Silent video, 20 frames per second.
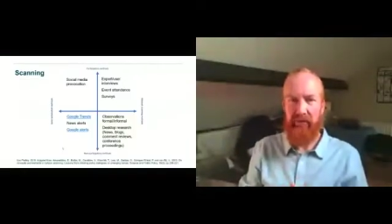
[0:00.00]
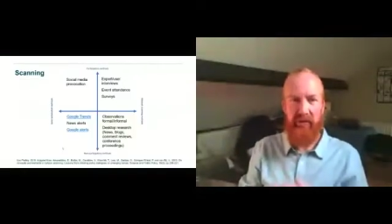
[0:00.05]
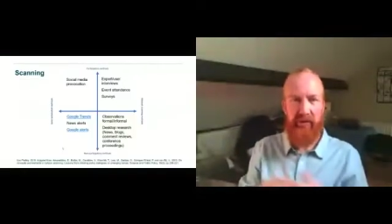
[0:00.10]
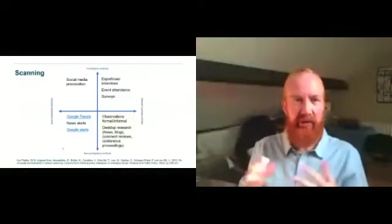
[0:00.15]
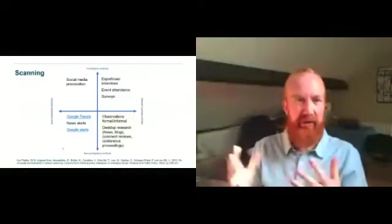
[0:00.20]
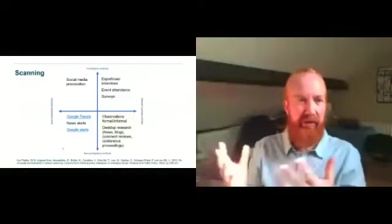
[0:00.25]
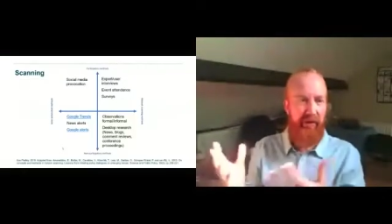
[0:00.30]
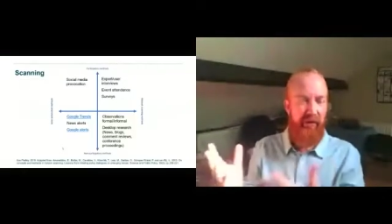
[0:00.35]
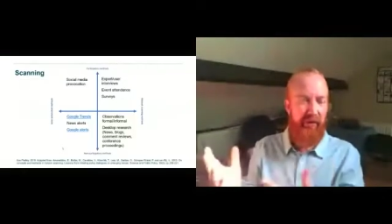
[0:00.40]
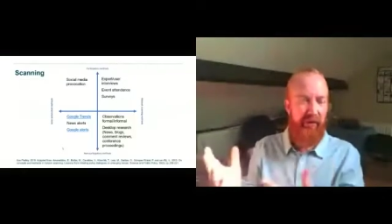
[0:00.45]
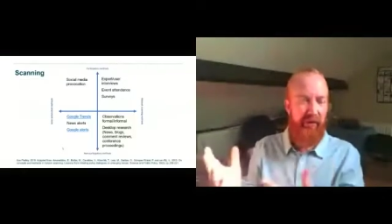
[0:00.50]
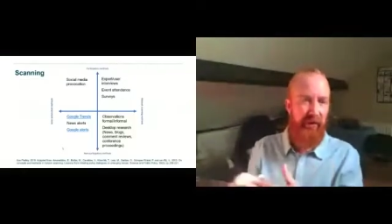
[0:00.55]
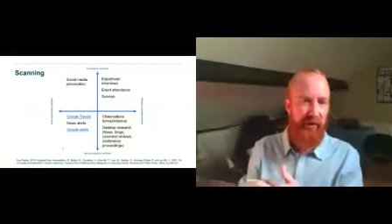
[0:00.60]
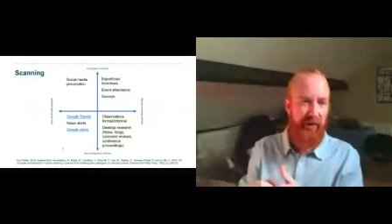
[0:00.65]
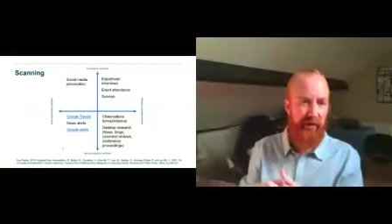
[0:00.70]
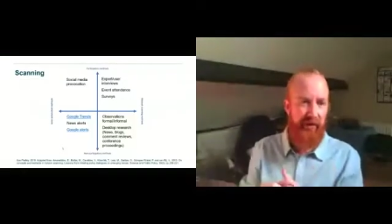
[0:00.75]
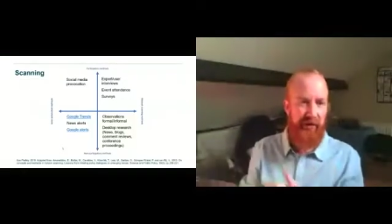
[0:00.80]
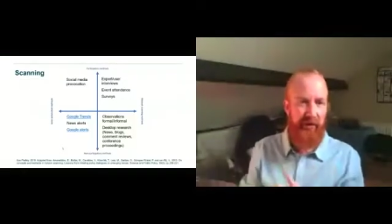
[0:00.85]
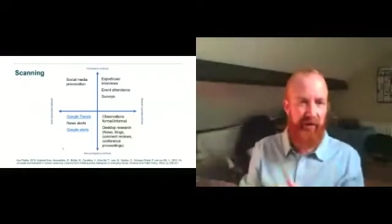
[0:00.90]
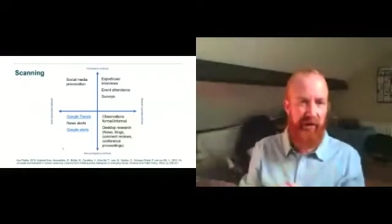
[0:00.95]

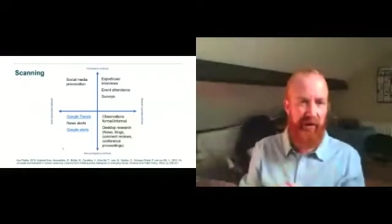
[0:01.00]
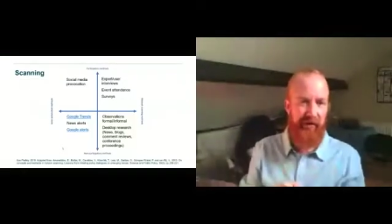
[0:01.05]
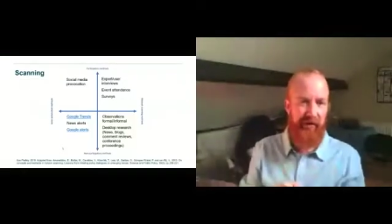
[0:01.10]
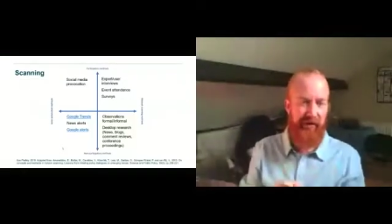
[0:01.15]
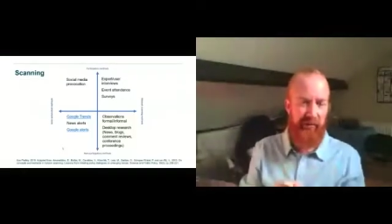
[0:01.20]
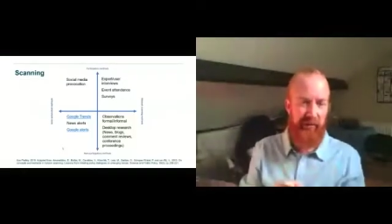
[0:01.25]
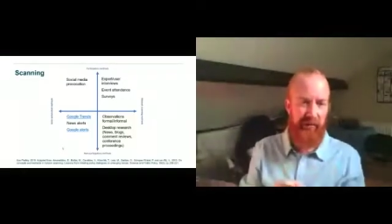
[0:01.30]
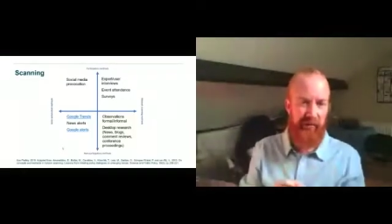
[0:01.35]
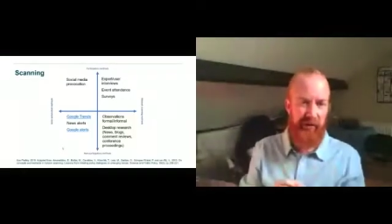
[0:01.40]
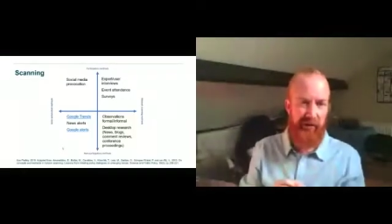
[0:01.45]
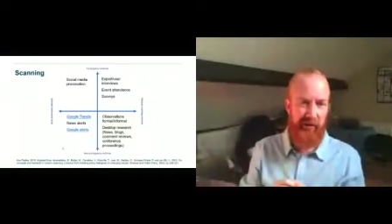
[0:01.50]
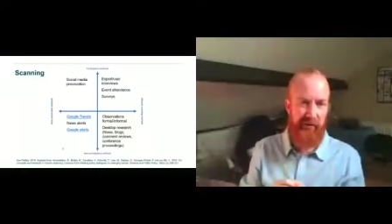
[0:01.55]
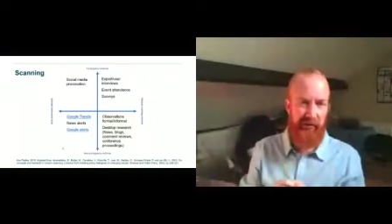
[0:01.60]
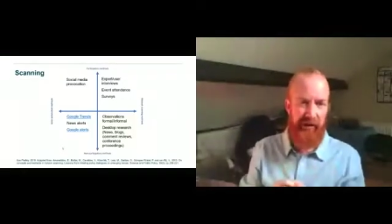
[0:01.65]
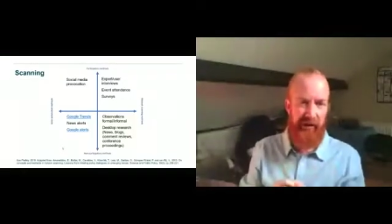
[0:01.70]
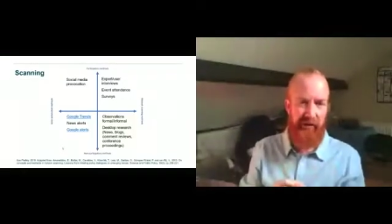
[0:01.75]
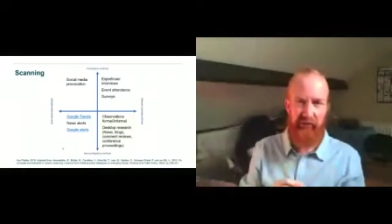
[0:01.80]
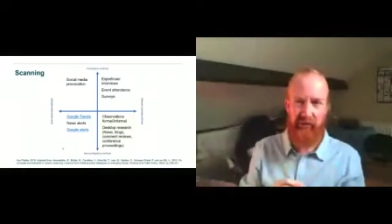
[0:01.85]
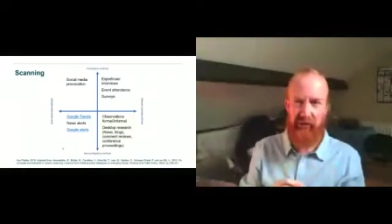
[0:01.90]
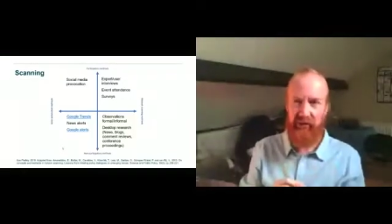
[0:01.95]
the diagram on the
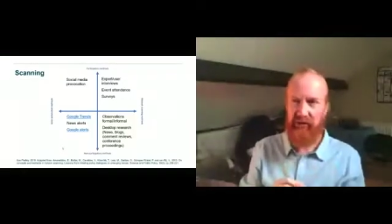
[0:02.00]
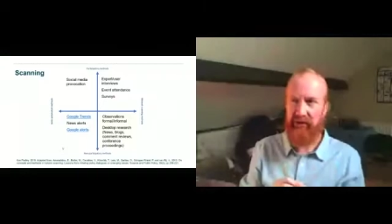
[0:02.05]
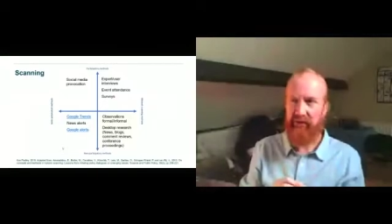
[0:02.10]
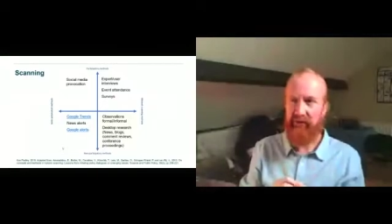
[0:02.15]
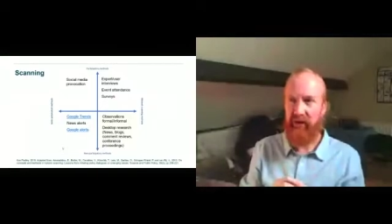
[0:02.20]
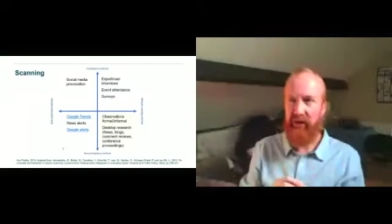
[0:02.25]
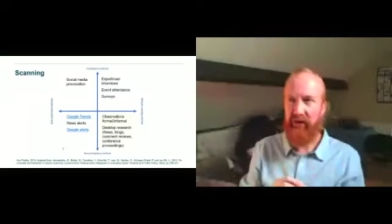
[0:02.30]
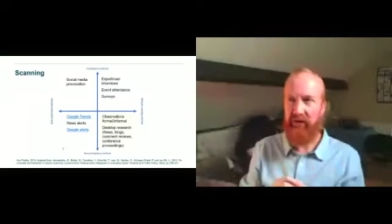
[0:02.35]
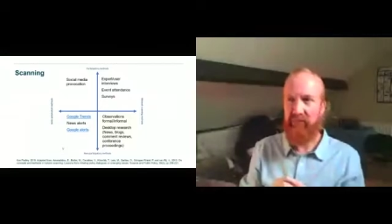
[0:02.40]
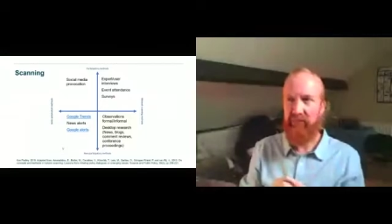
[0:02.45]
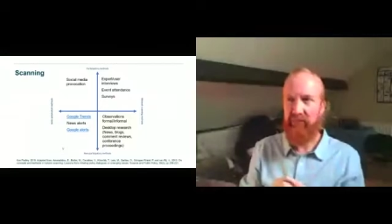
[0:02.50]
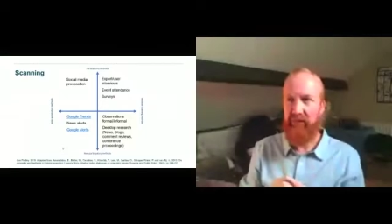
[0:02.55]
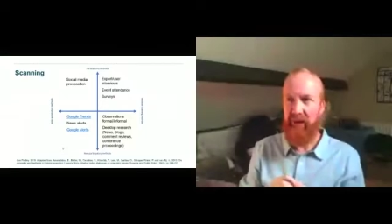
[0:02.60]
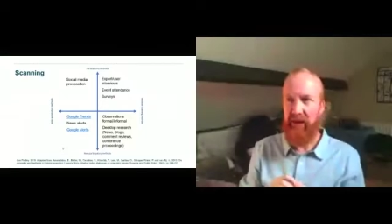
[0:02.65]
screen in front of you